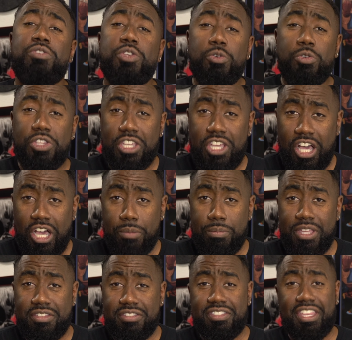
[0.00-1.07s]
of you in the
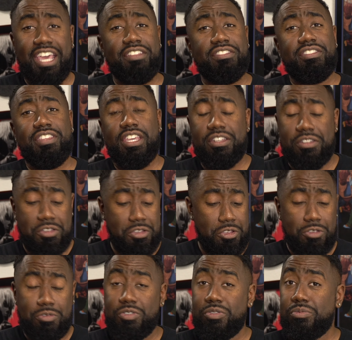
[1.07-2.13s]
comments had said,
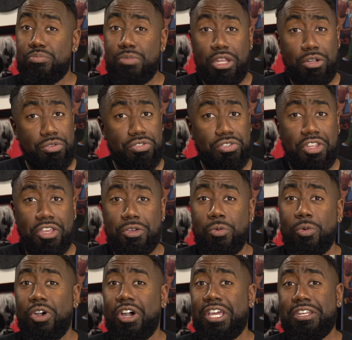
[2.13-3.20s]
Metal Slug
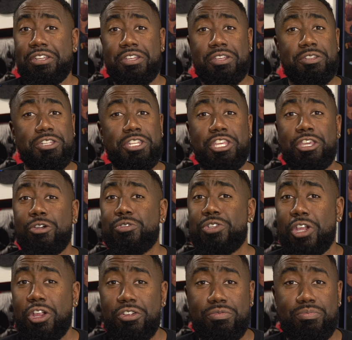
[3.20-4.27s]
1, Neo
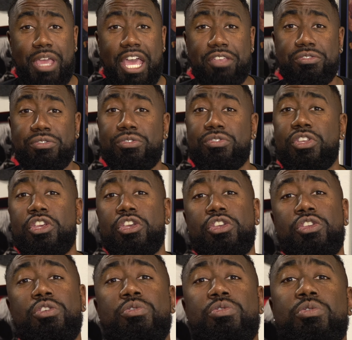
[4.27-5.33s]
Turf Masters.
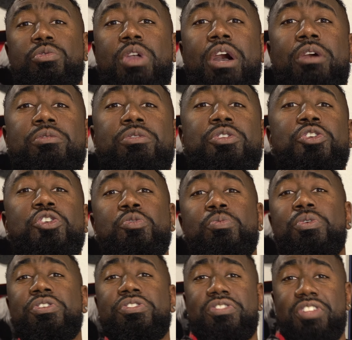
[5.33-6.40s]
You threw out
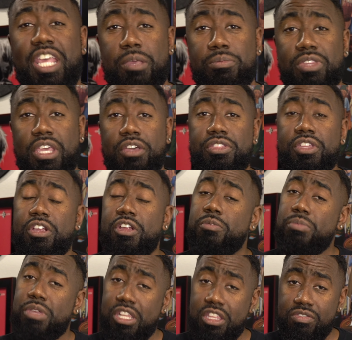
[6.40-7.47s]
numerous names out there
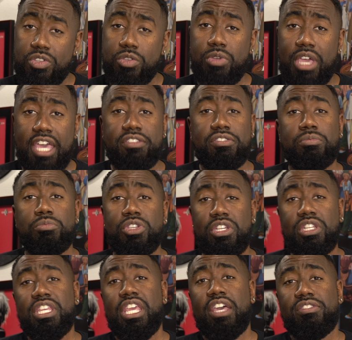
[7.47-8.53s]
and many of you had some
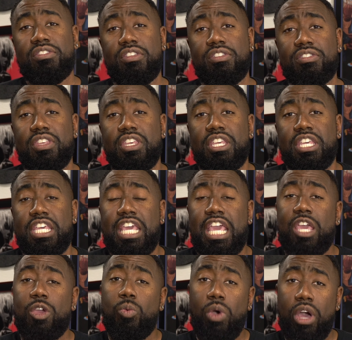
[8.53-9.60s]
good guesses.
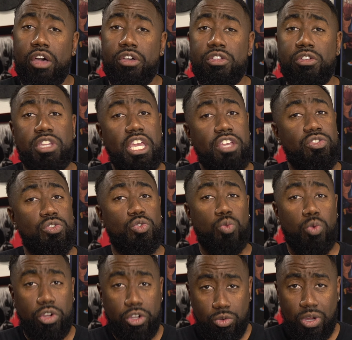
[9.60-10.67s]
And while your guesses
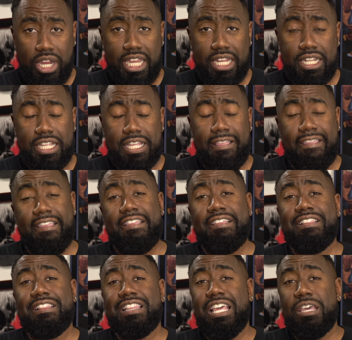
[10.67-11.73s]
were great,
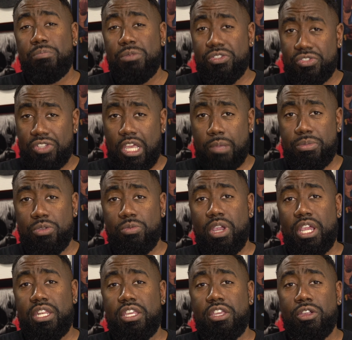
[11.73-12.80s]
let me stop you
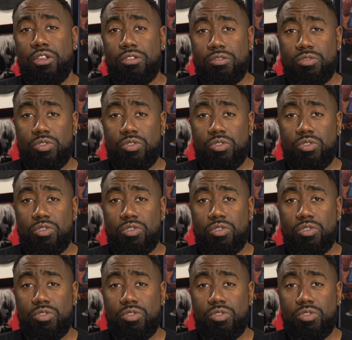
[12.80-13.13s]
right here.